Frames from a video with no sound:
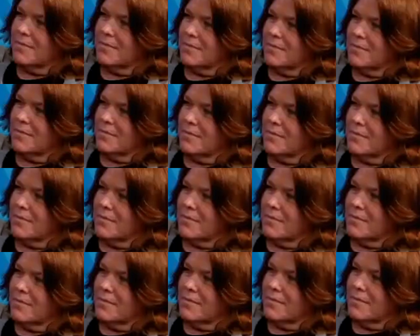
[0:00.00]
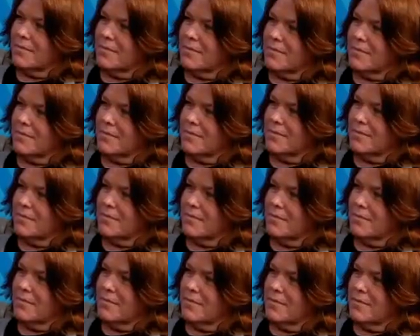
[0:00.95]

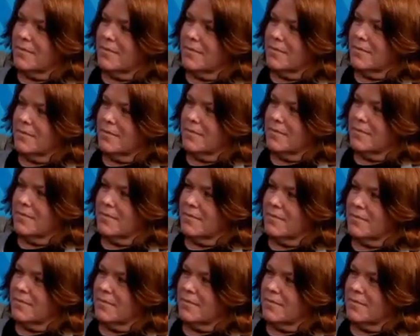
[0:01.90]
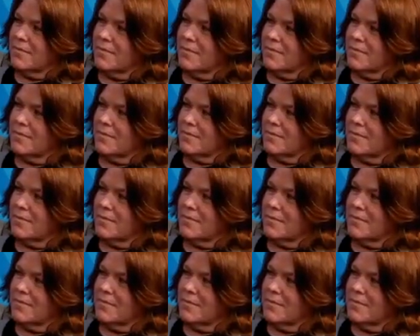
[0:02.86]

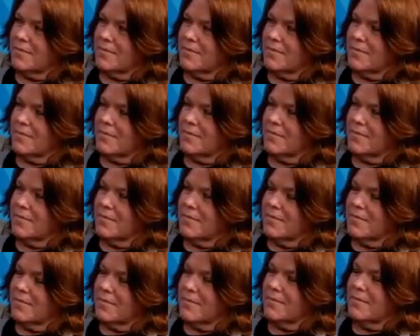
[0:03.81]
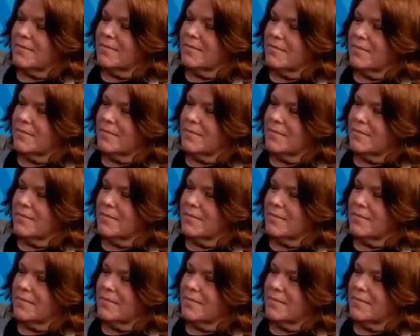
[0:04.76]
(silent)